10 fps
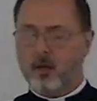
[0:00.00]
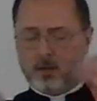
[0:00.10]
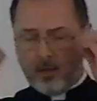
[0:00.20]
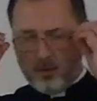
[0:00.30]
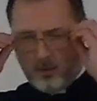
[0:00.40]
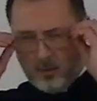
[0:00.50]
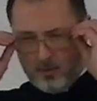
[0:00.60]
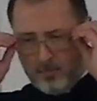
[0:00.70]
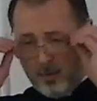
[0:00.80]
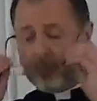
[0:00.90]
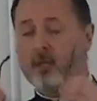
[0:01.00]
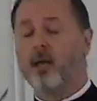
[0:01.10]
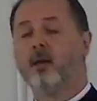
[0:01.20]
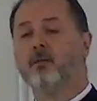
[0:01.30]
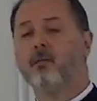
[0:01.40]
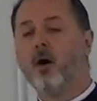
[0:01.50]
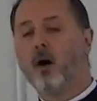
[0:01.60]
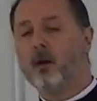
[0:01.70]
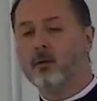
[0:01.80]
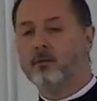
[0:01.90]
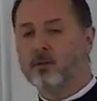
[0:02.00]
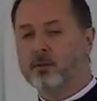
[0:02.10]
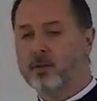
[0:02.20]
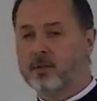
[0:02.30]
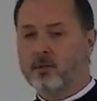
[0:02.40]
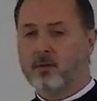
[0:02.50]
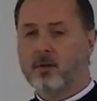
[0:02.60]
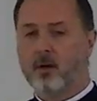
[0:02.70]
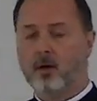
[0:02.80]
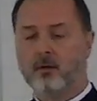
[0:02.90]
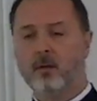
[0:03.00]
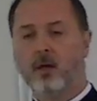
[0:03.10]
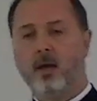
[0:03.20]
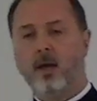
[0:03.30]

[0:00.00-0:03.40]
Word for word: that you can partake of all of the trees of the garden